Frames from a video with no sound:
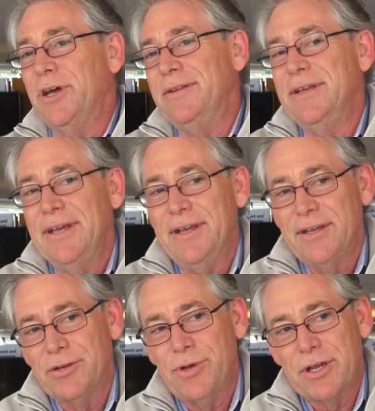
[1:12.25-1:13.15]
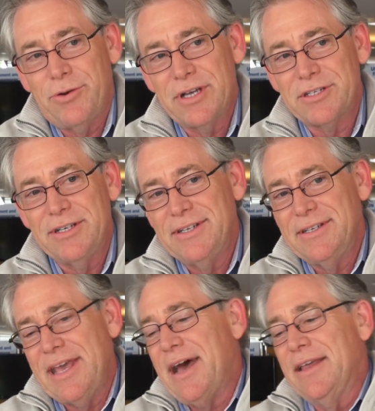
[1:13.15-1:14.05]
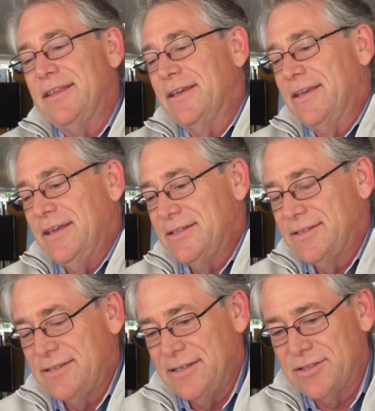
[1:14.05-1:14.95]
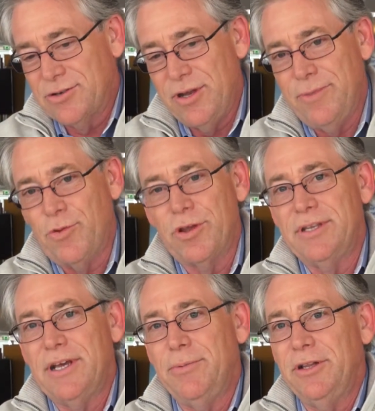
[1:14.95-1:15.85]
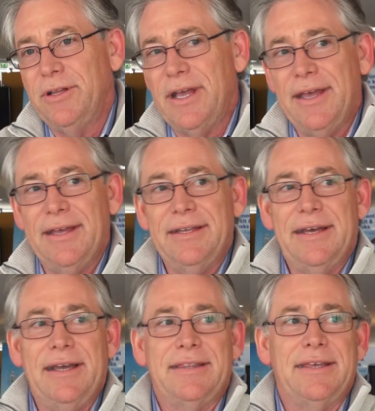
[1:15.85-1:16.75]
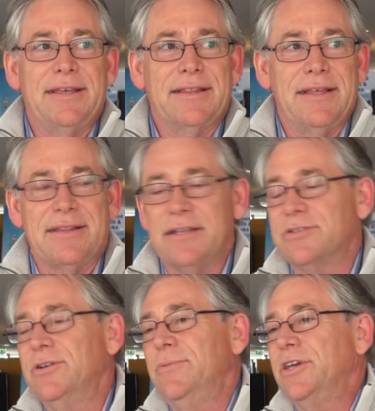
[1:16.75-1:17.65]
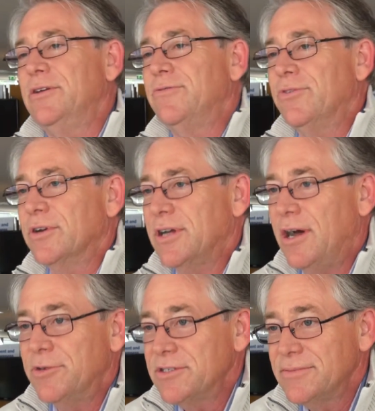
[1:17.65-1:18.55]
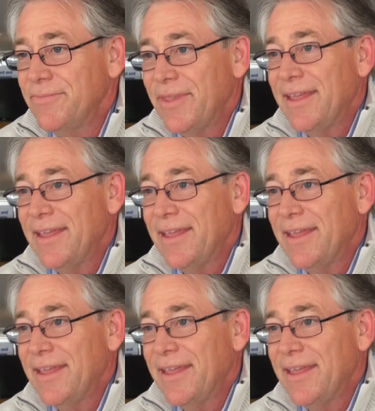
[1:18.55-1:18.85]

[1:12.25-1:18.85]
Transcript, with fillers: But quick question. Yeah, I think it's it's going to more than double, and I think that that's going to be good for commerce.